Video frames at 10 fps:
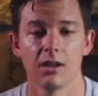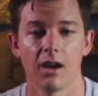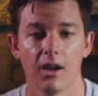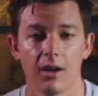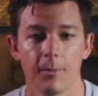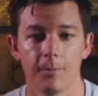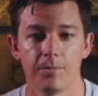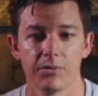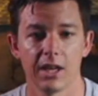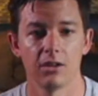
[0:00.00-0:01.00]
and
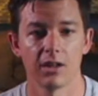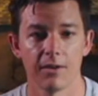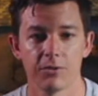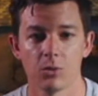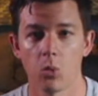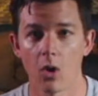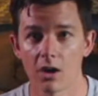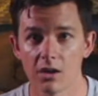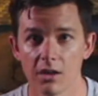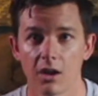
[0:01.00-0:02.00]
you'll have to
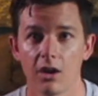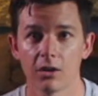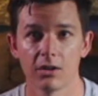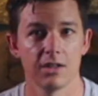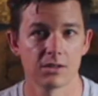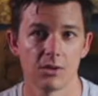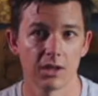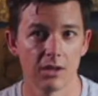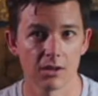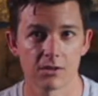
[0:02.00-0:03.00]
water the concrete so it
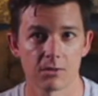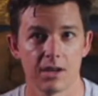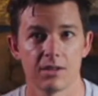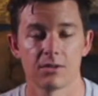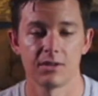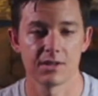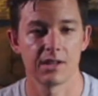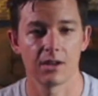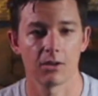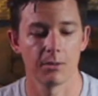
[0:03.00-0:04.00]
cures right, so it doesn't
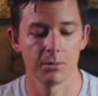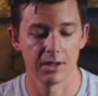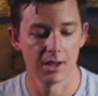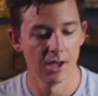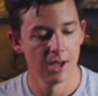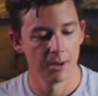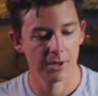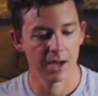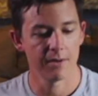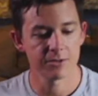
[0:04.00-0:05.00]
get crumbly.
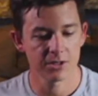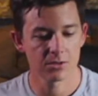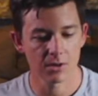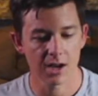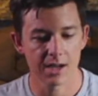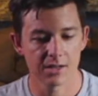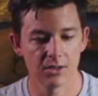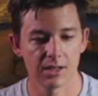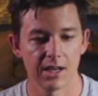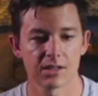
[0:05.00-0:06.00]
But after it dries, you
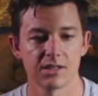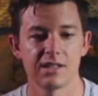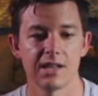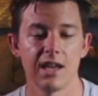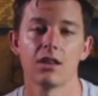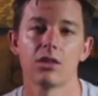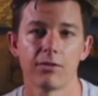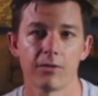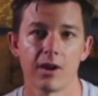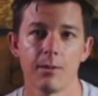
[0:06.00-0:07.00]
can actually take the
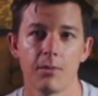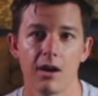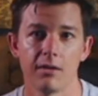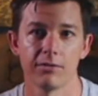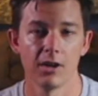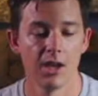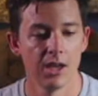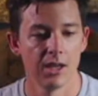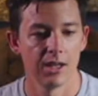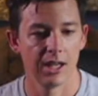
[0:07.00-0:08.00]
frame off
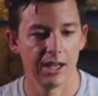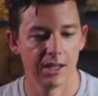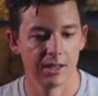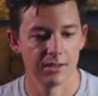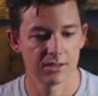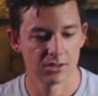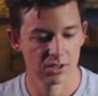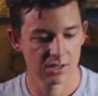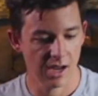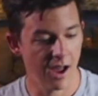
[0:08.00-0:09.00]
and
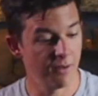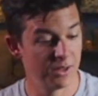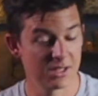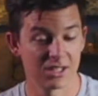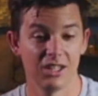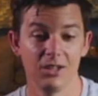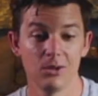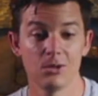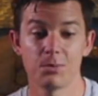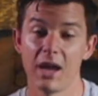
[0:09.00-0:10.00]
just have this
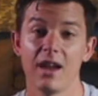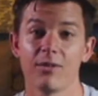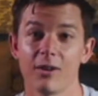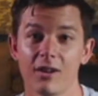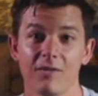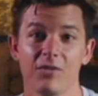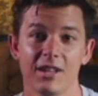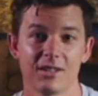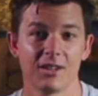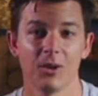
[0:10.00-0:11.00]
huge paver
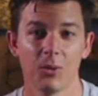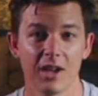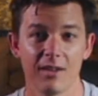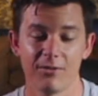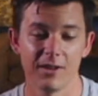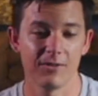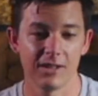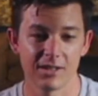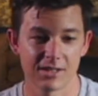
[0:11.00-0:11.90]
that's going to weigh 50 to